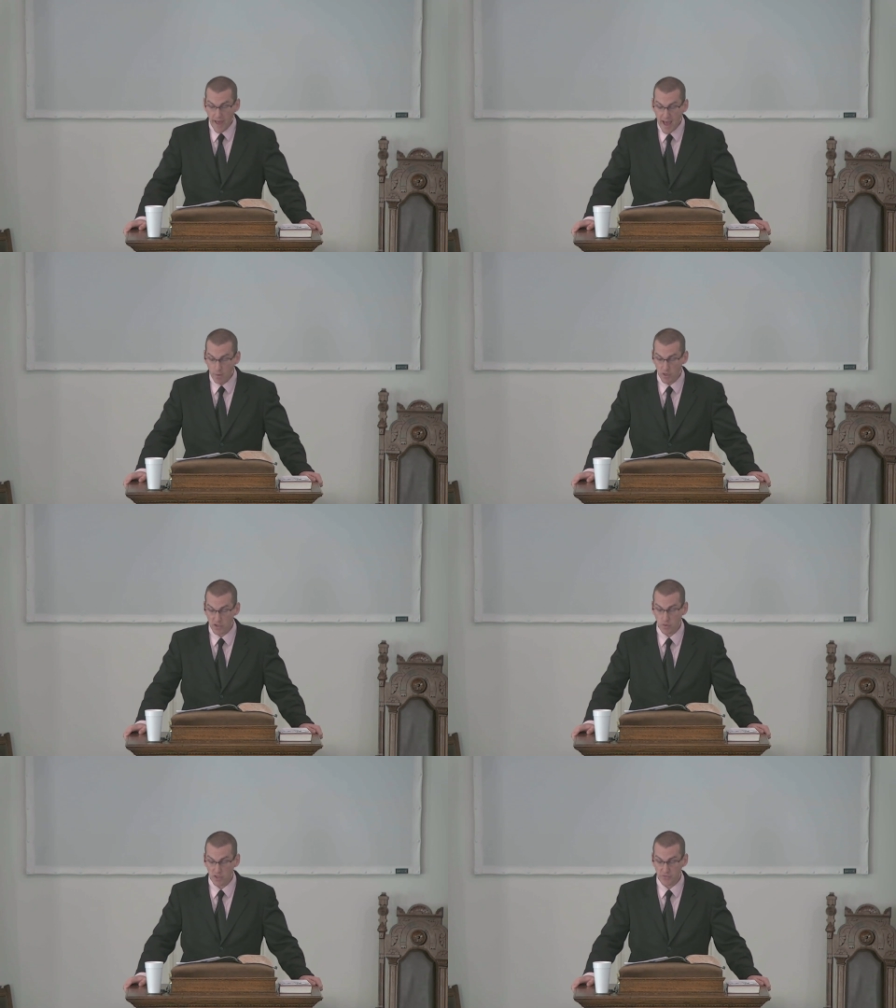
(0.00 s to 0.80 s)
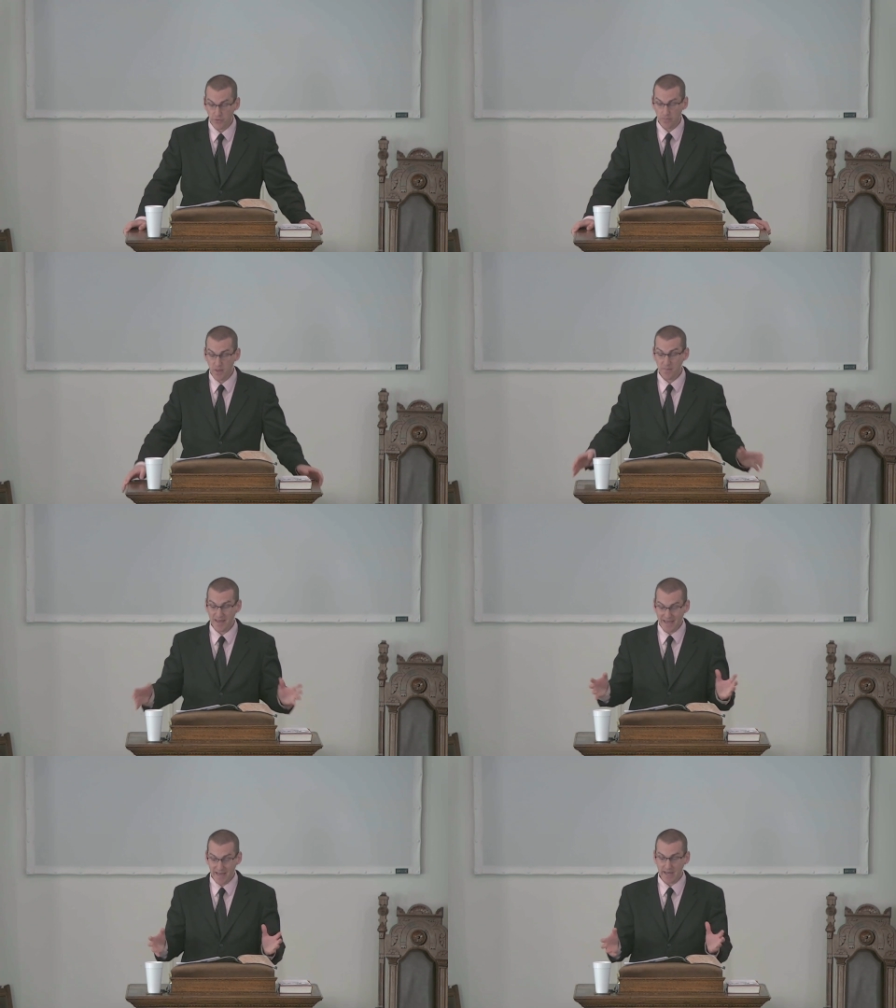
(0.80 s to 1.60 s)
That which was from the
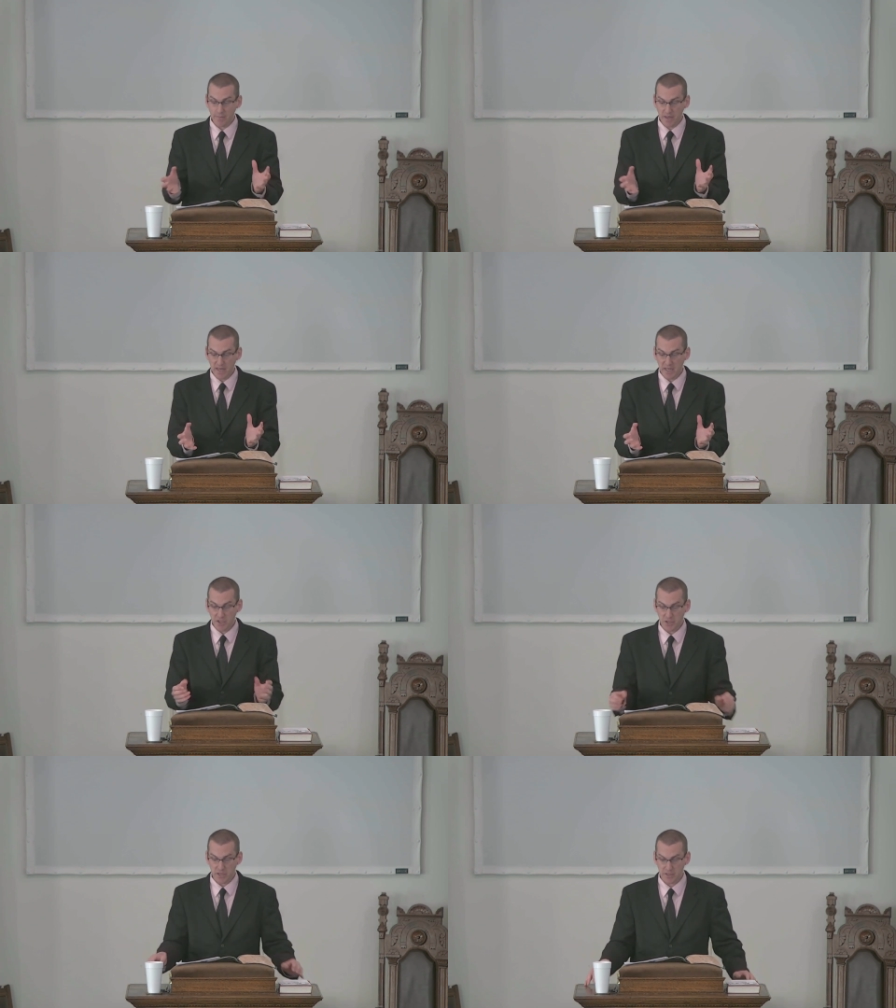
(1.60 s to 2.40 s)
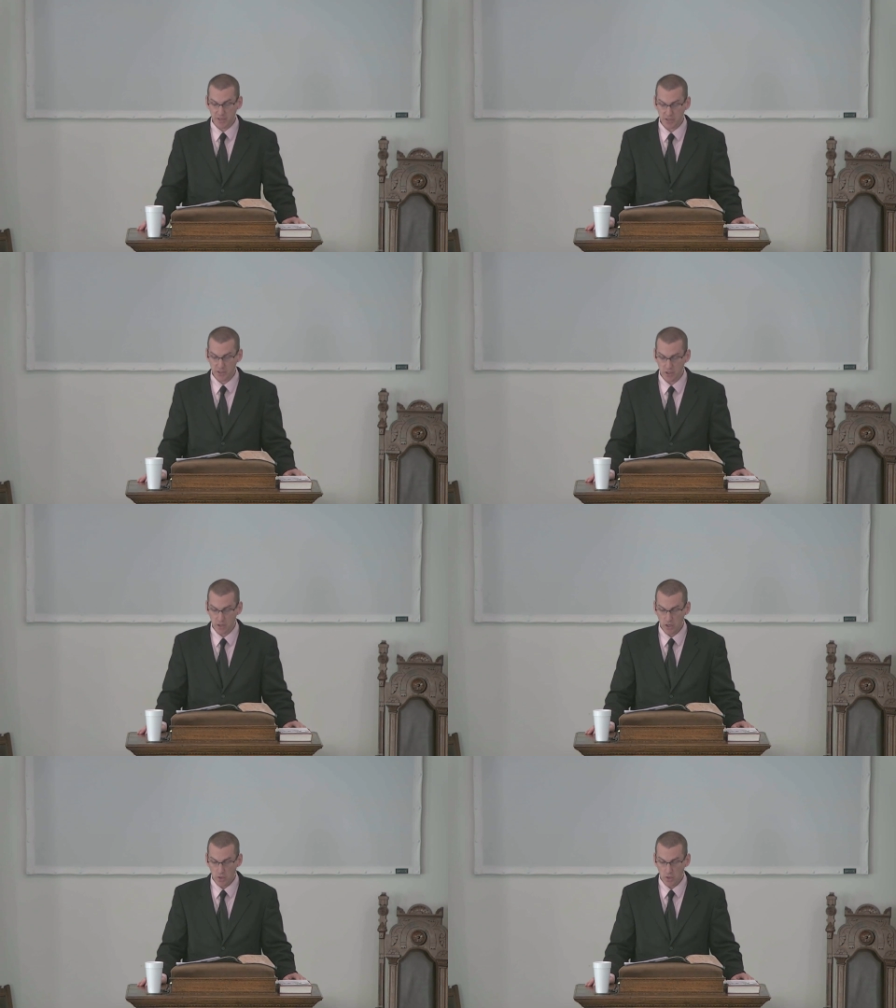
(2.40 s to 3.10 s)
beginning, meaning Jesus,